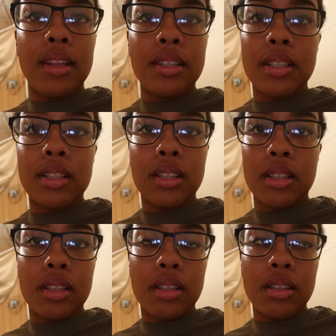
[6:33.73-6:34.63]
at this
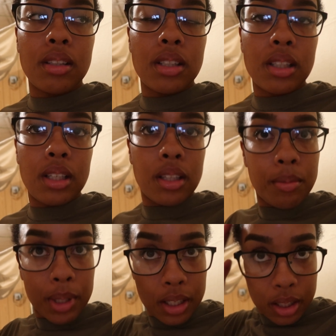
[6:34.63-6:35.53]
this
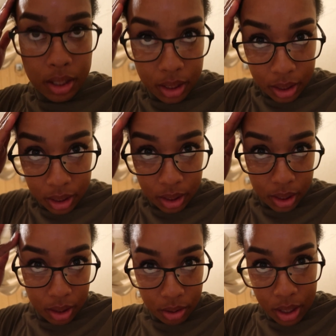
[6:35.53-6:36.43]
month because this
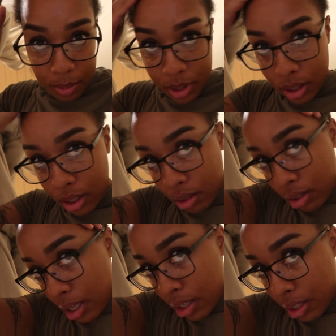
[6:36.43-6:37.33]
is still damaged still
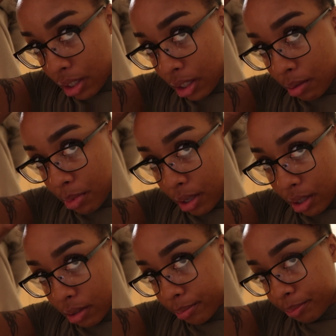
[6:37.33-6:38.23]
technically
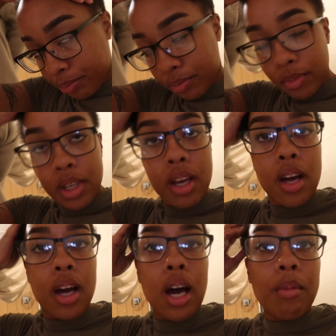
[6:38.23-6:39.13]
but
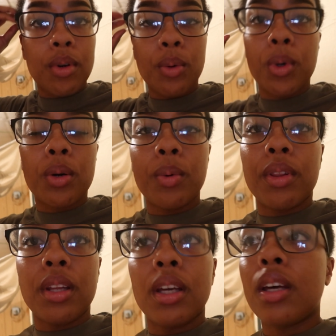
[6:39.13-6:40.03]
I'm gonna work
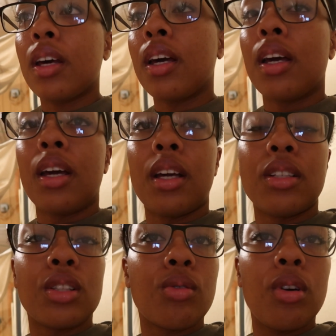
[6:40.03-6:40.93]
with it
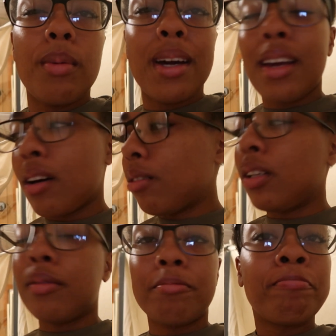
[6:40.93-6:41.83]
and just grow it back out
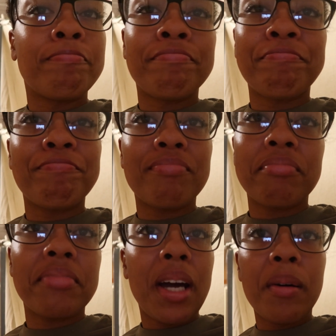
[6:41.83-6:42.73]
and
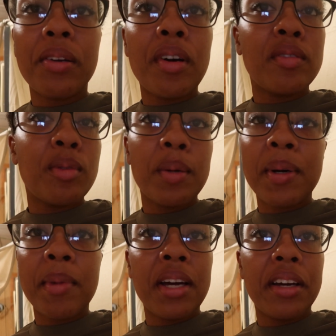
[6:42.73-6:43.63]
now I don't have to worry
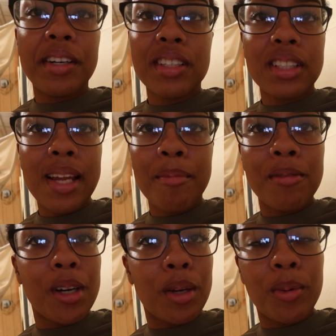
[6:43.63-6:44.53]
about my hair I just slap
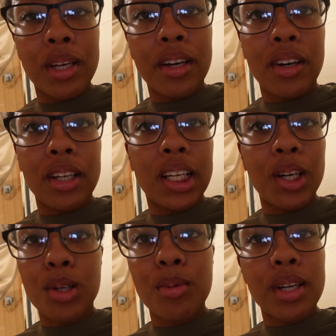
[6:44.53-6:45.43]
a fucking wig on
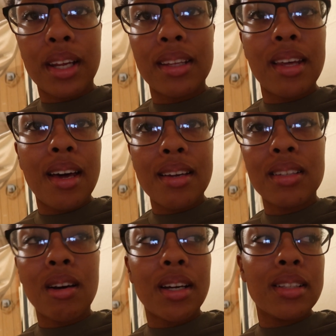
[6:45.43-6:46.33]
and go to work like that
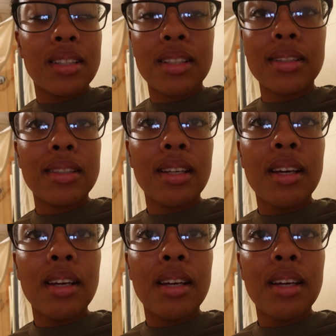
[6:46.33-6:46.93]
so I guess this is